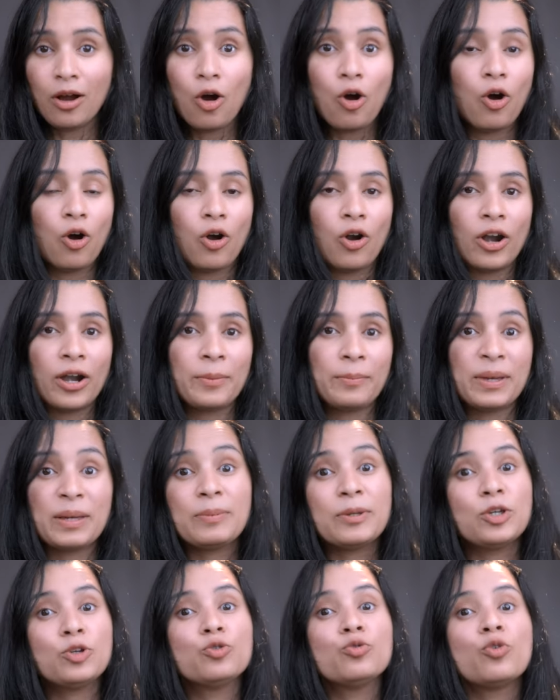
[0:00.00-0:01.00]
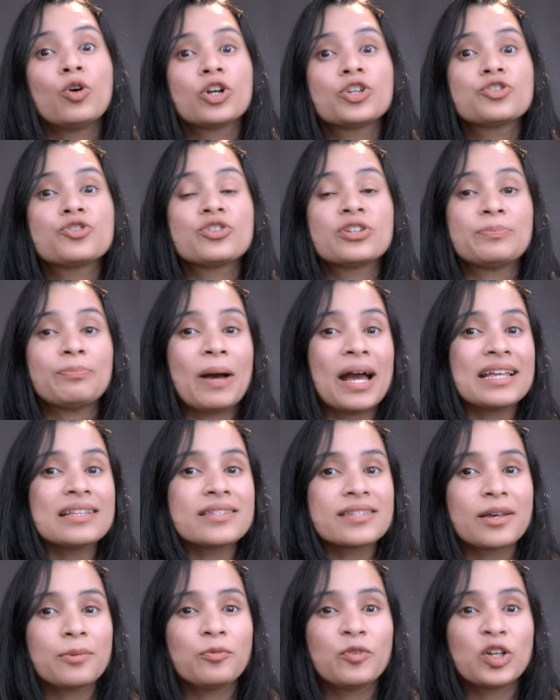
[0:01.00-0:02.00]
Or maybe you want to
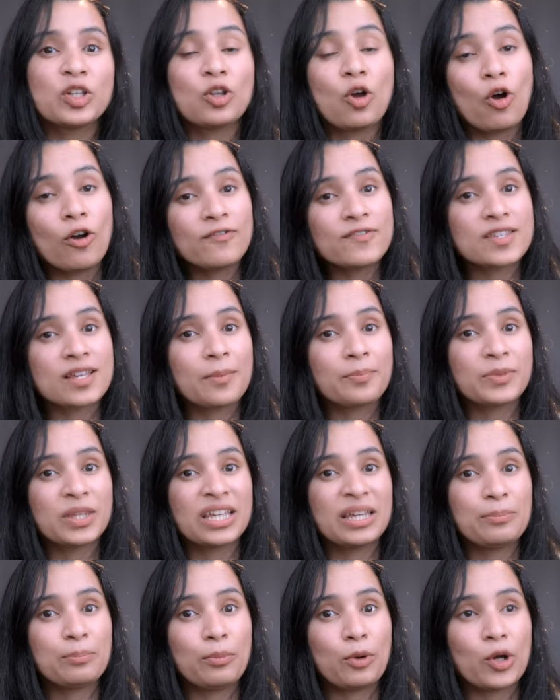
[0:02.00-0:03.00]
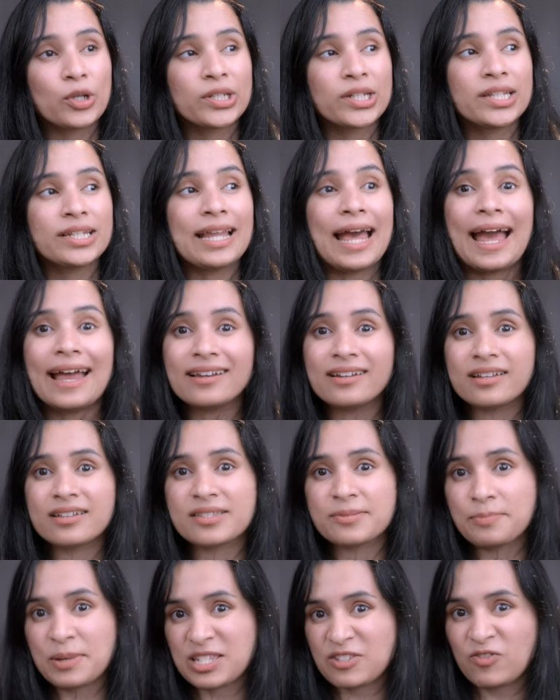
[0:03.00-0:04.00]
remind someone of something important at a
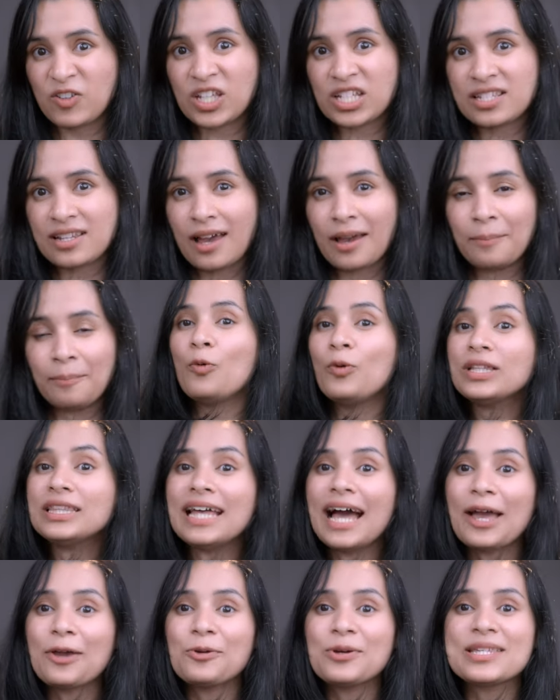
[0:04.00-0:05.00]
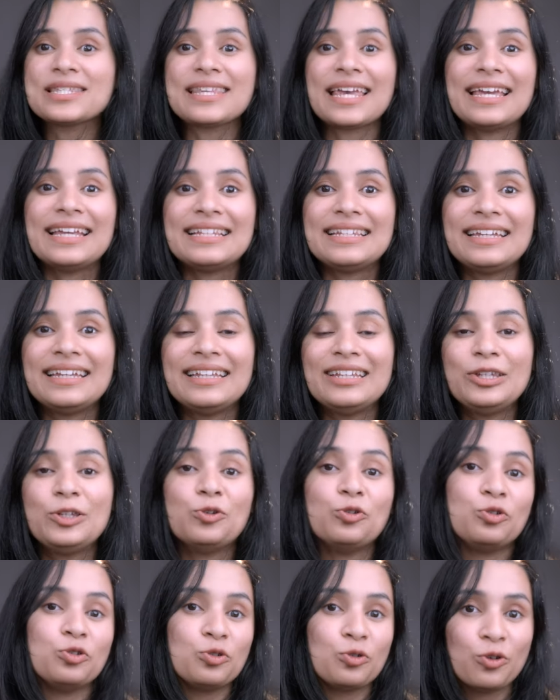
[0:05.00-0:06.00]
specific time. With iOS 18,
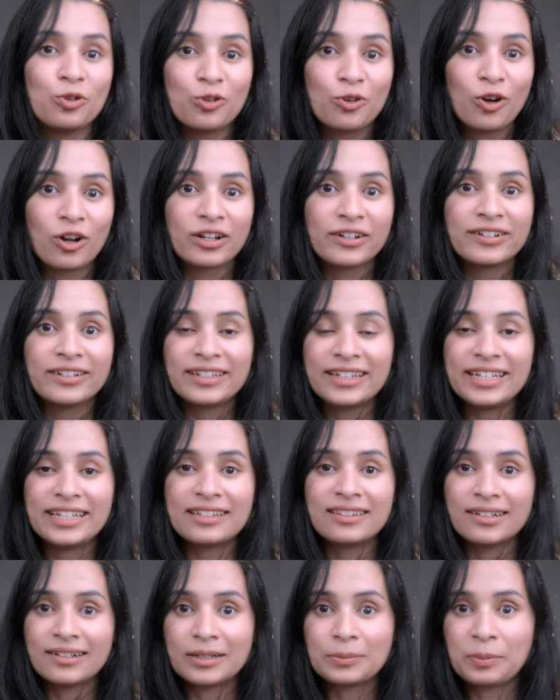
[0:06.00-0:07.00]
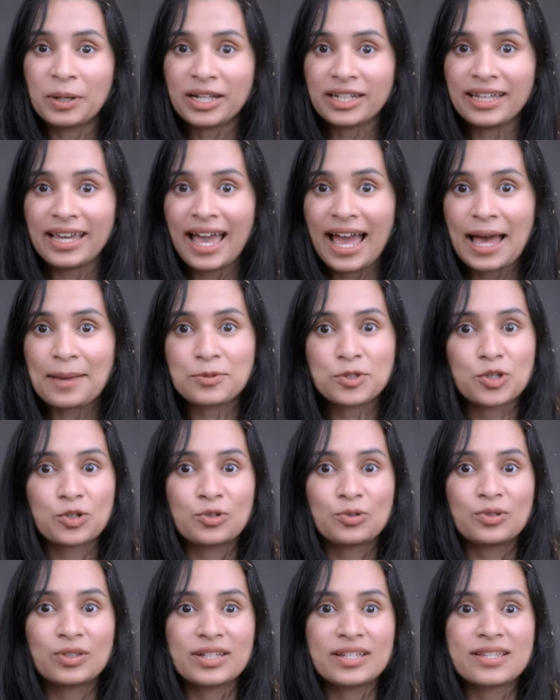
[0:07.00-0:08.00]
you no longer need third party apps to
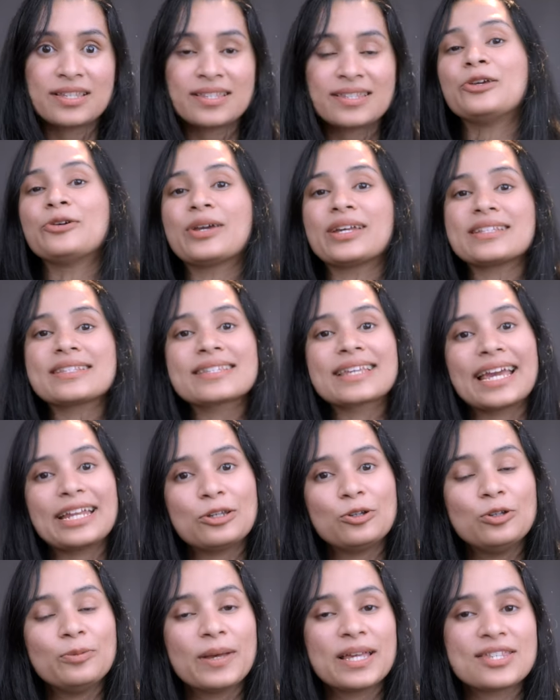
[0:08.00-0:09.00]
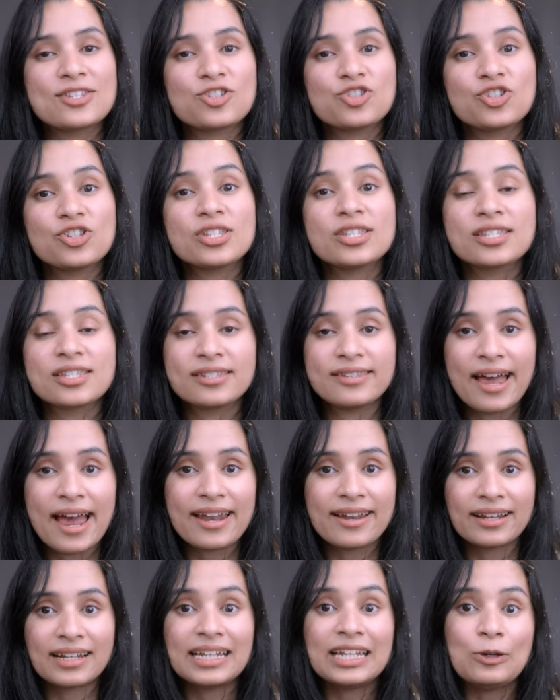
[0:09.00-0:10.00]
do this. You can schedule messages
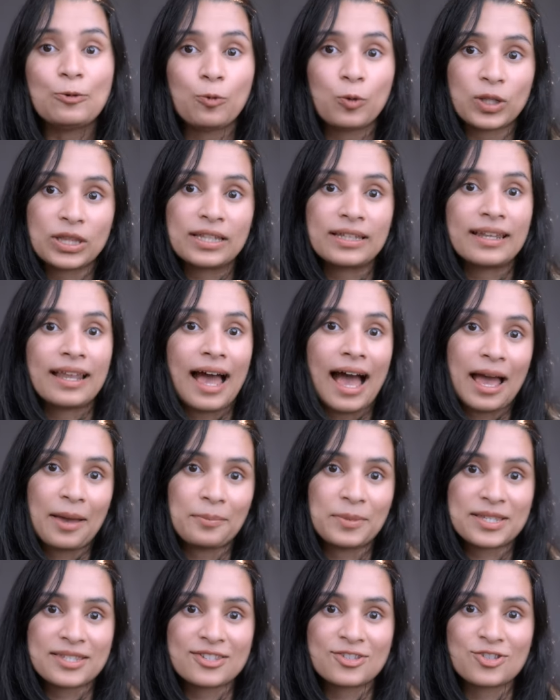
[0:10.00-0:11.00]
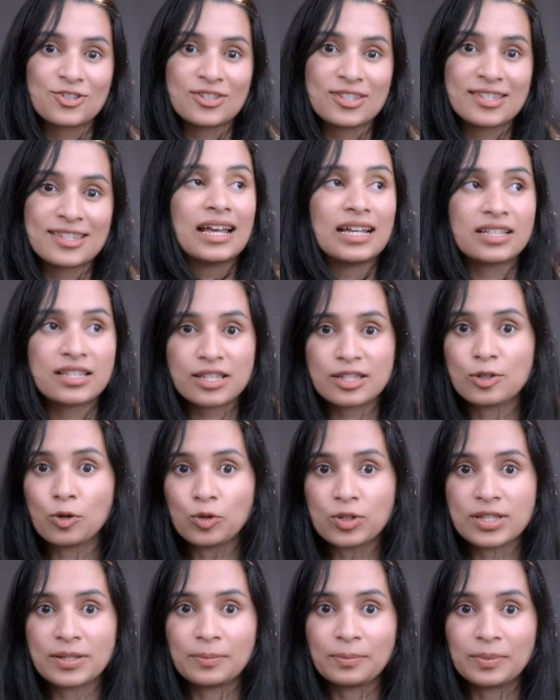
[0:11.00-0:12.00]
directly within iMessages. It's
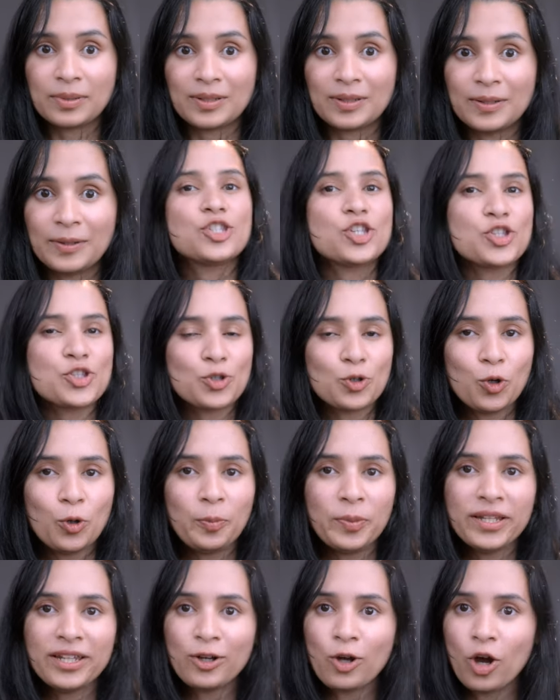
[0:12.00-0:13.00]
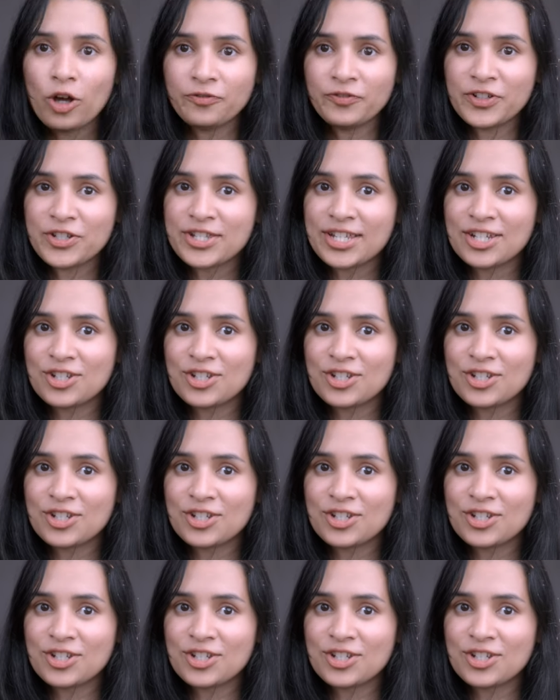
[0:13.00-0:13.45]
so simple. Just open a conversation